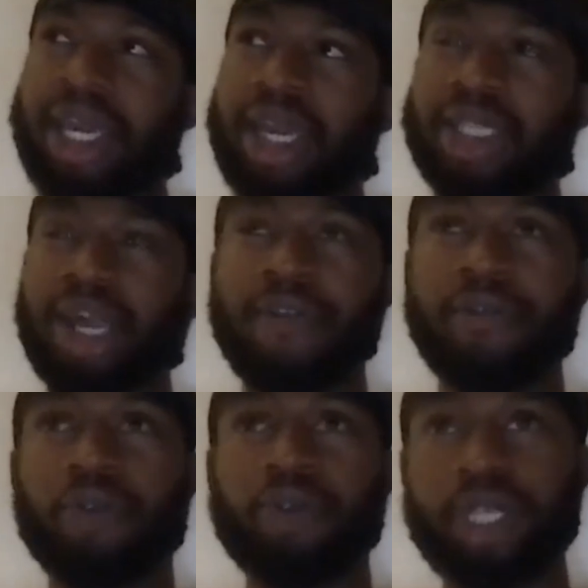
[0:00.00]
I was like
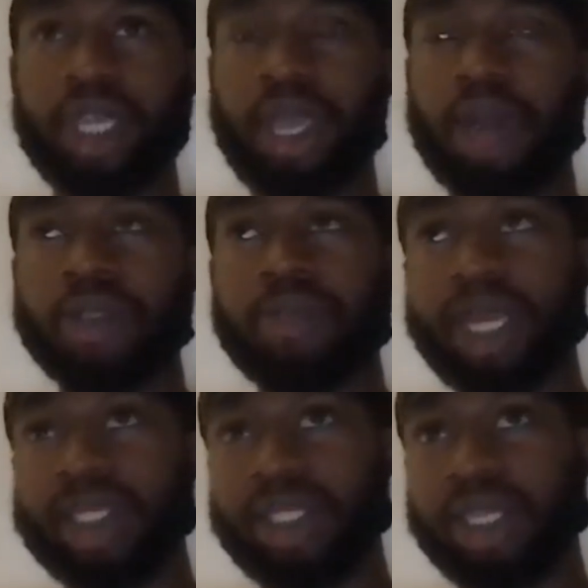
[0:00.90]
14. I was
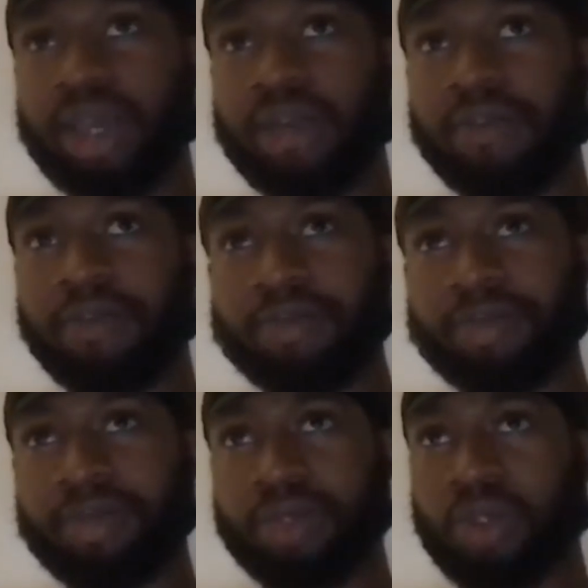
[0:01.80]
blessed enough
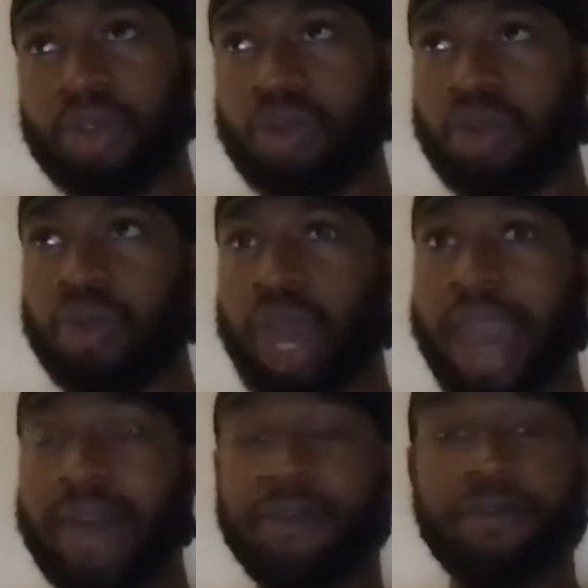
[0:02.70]
to
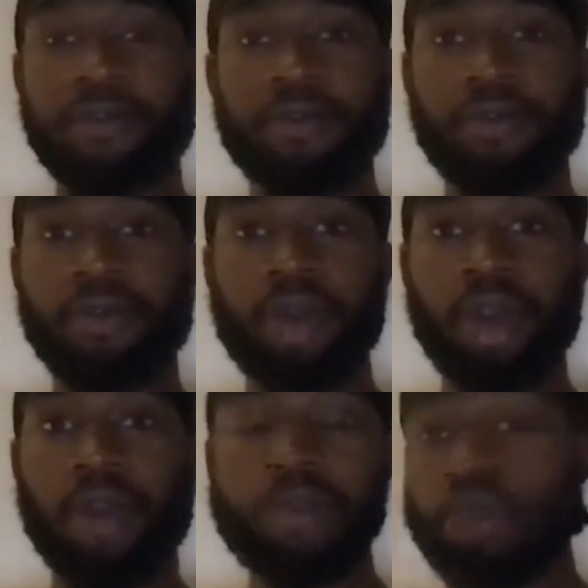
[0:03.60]
have
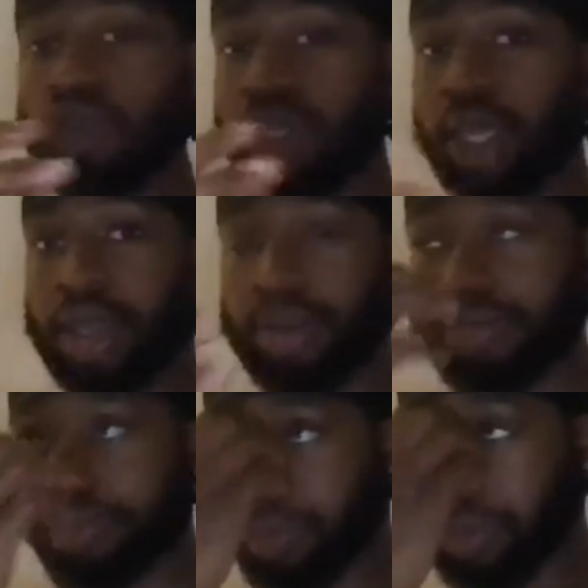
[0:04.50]
music
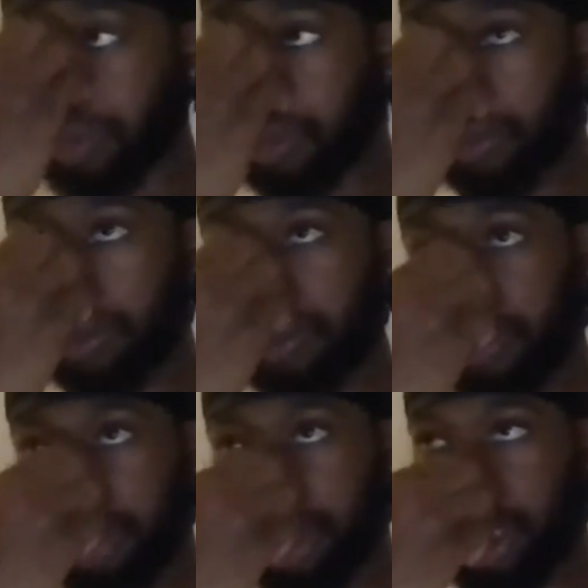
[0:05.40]

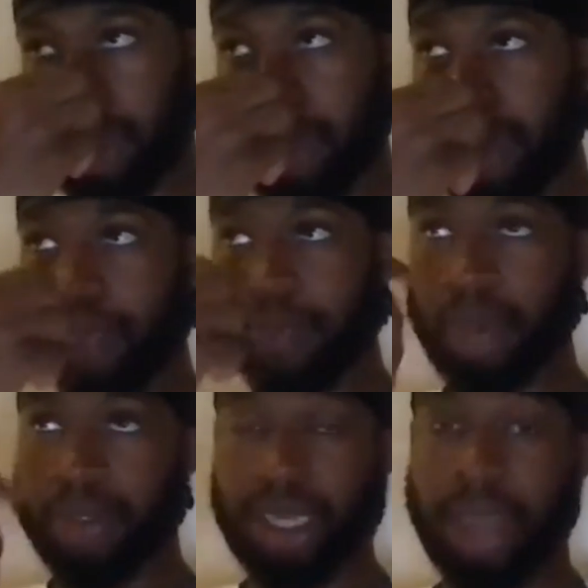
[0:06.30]
to be
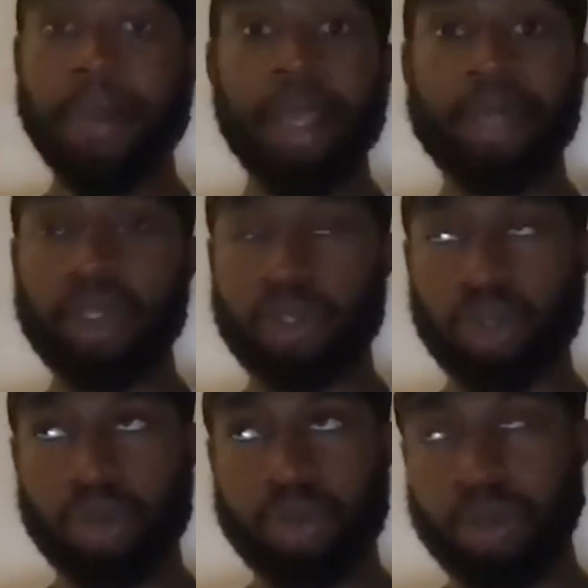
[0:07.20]
able to like make beats on the
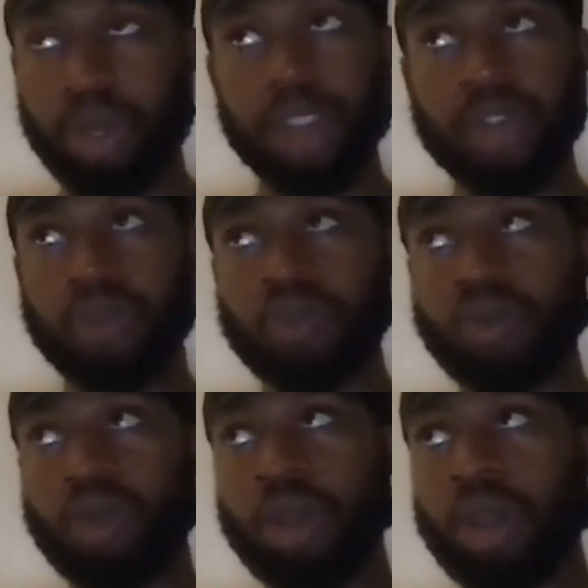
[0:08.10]
computer at school.
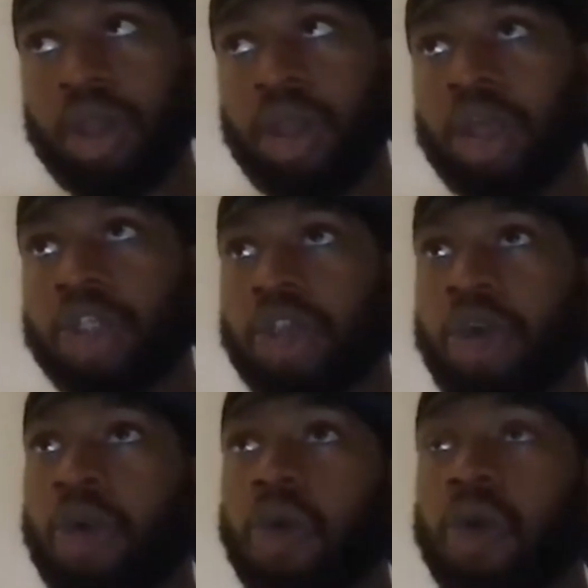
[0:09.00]

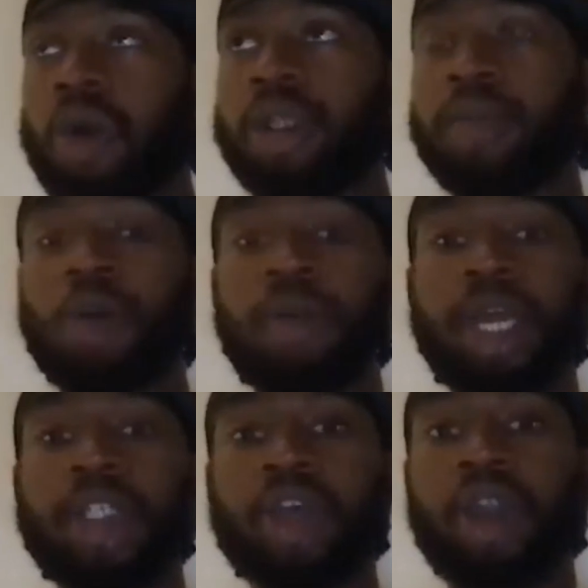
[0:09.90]
So the moment I
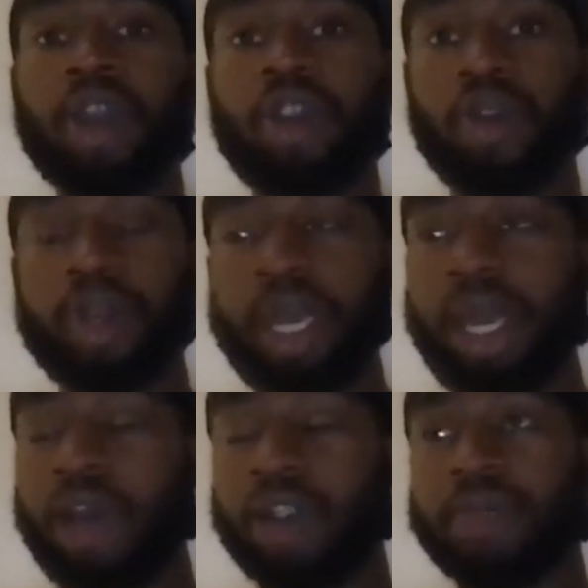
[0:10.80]
started doing that,
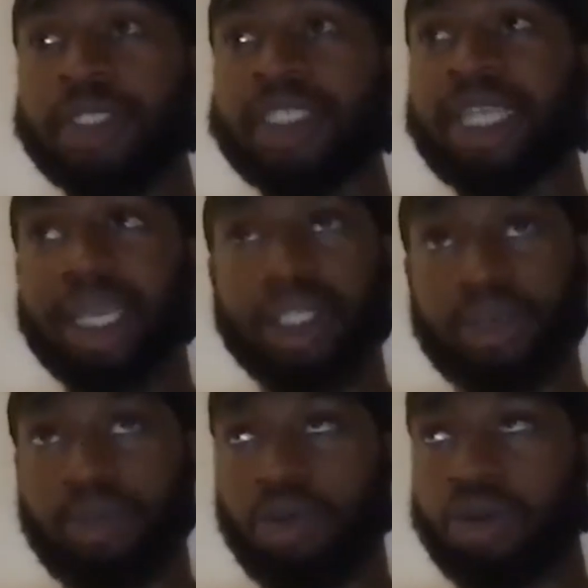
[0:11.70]
I was obsessed, bro.